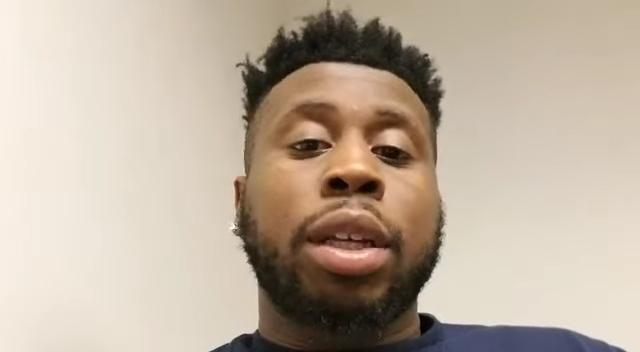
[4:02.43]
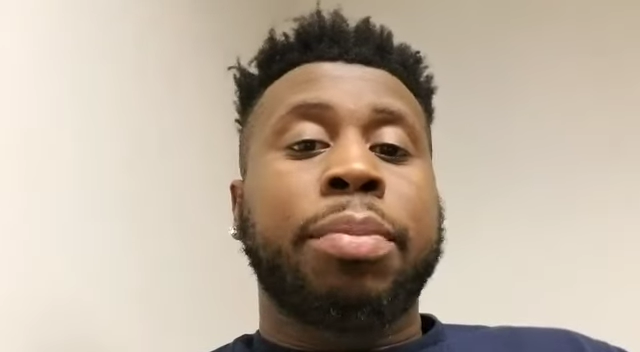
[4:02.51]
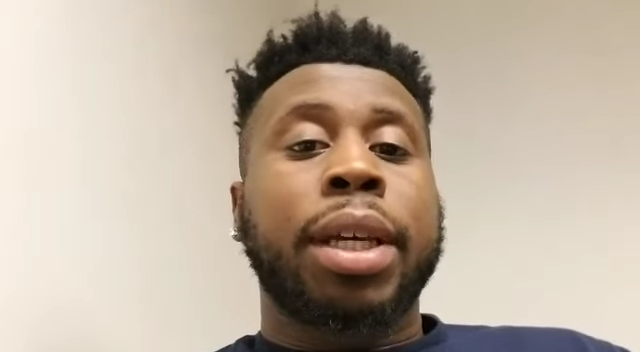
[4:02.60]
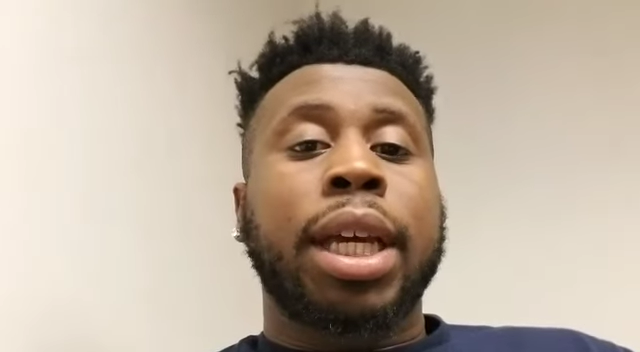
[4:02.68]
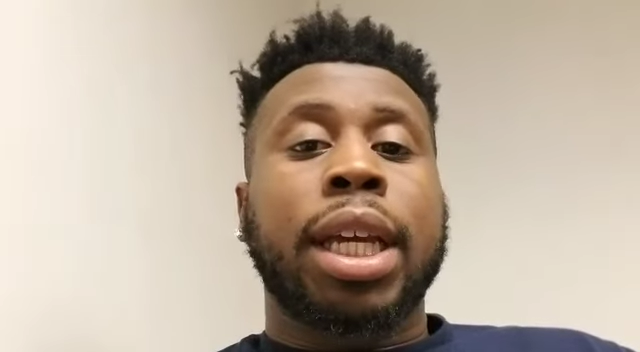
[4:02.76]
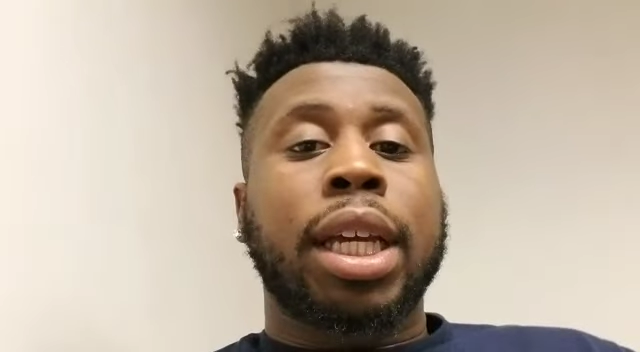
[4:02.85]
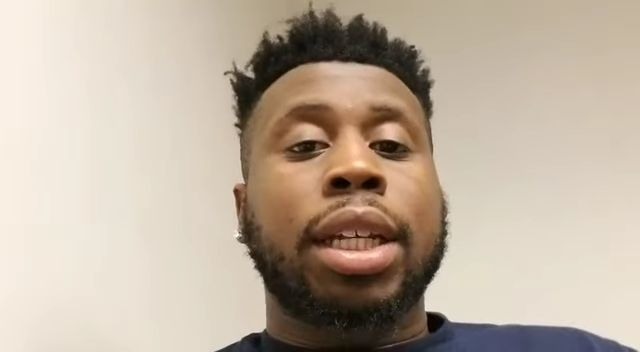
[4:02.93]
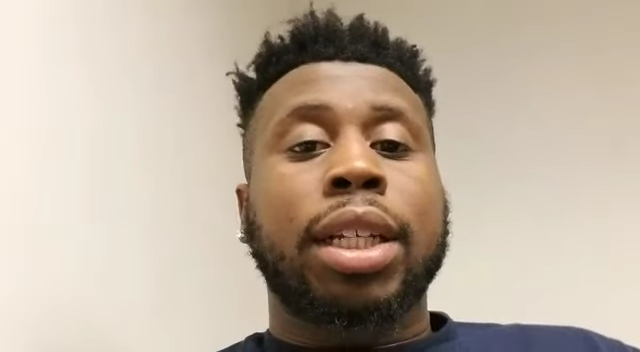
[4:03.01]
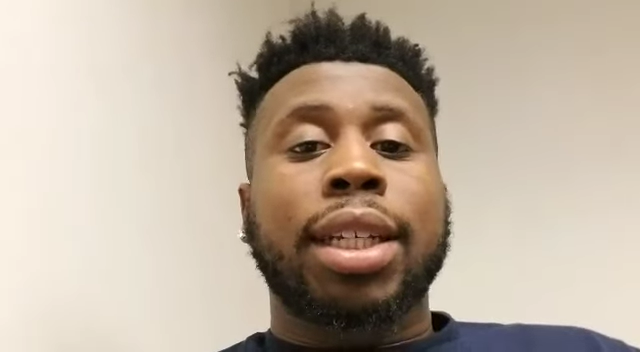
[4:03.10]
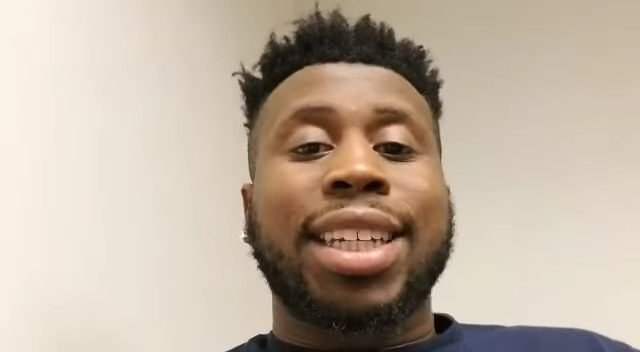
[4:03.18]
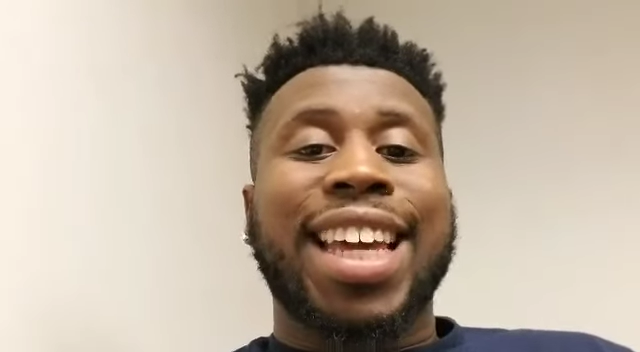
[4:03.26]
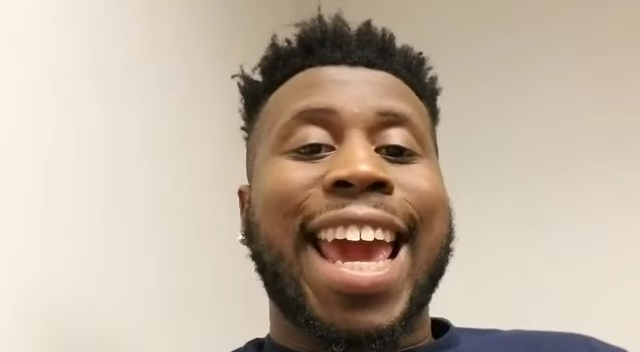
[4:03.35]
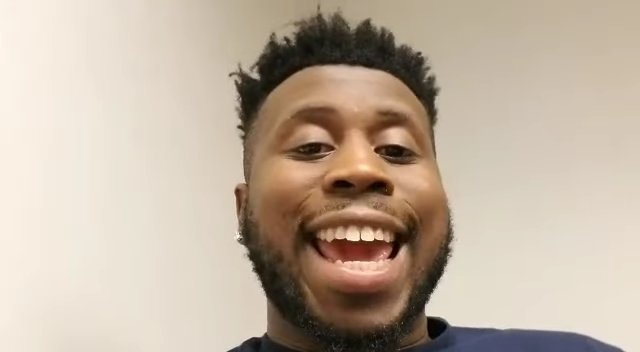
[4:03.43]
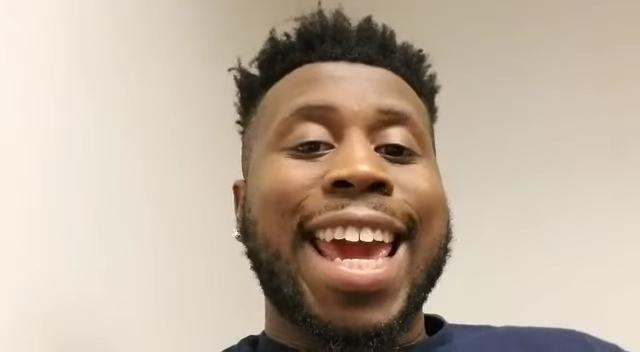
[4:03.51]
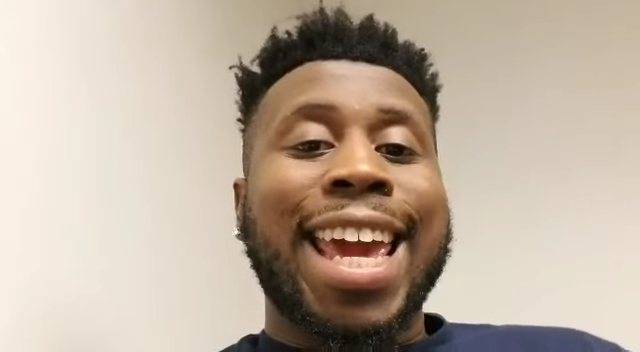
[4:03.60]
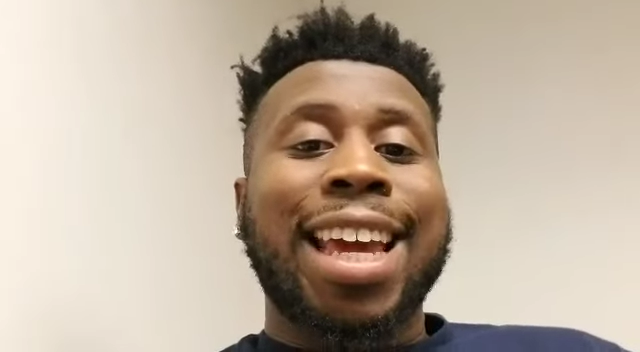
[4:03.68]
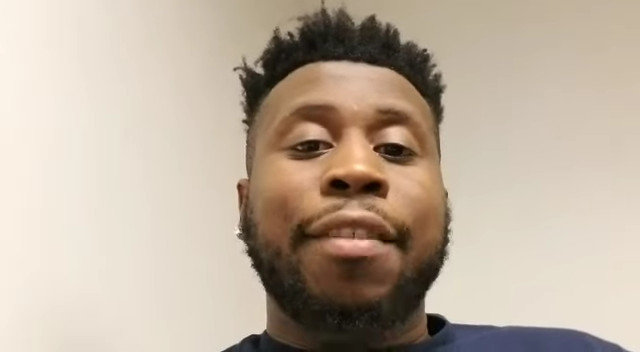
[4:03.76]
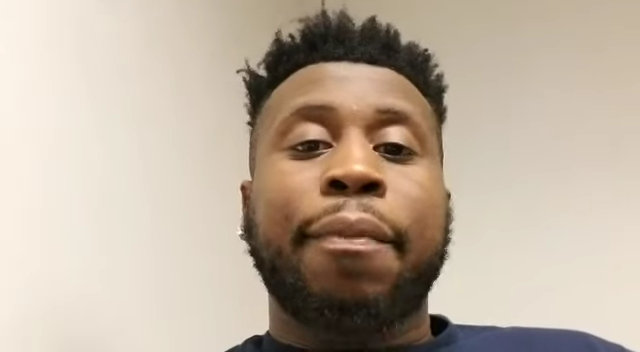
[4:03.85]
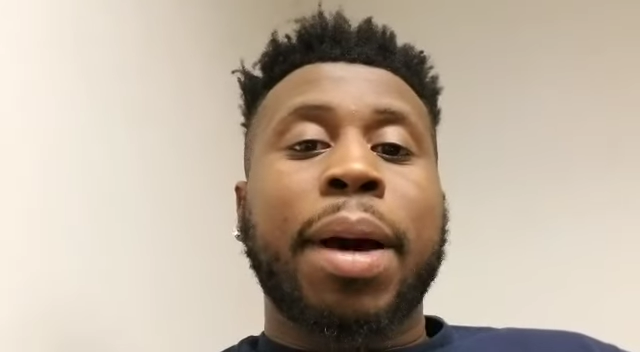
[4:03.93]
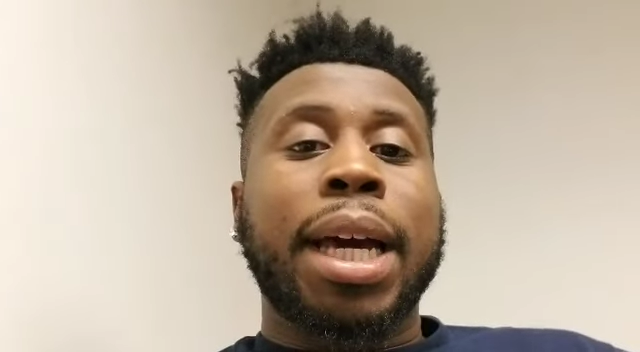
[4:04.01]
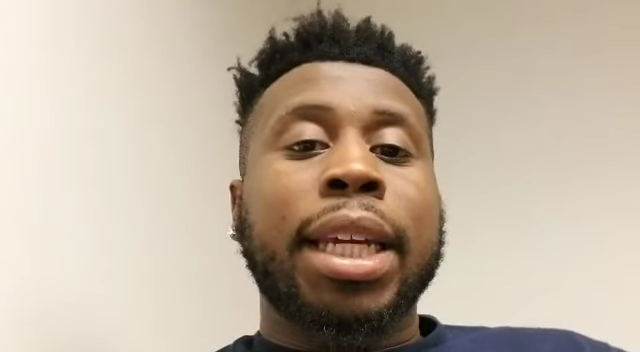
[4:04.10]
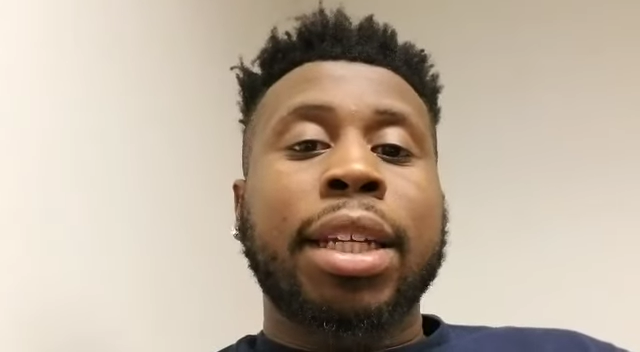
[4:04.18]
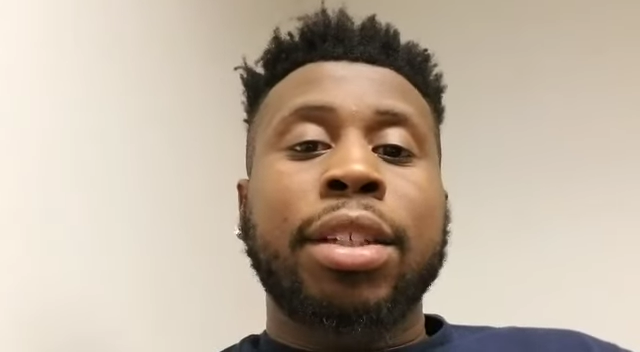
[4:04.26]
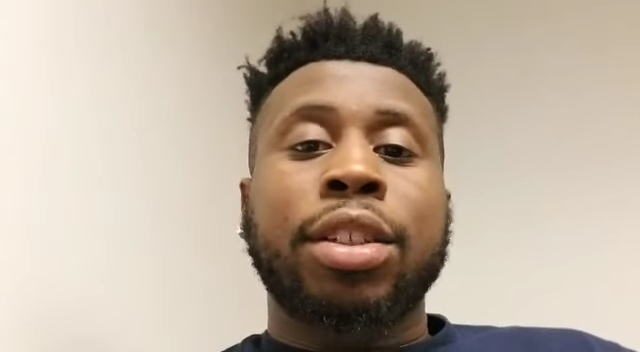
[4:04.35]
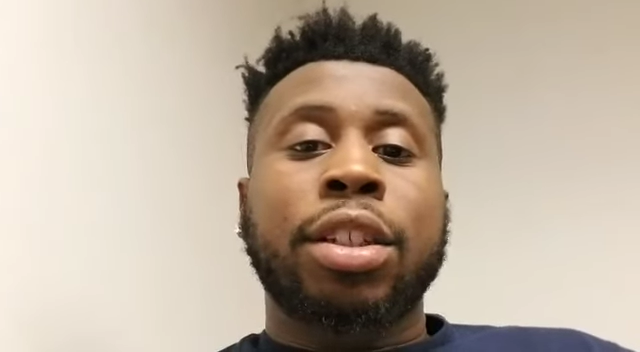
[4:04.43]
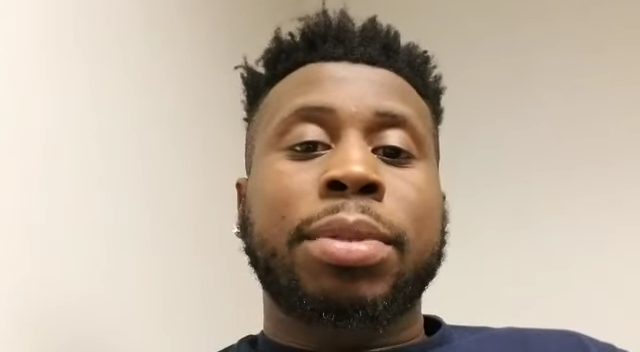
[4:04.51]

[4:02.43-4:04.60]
big egg of money,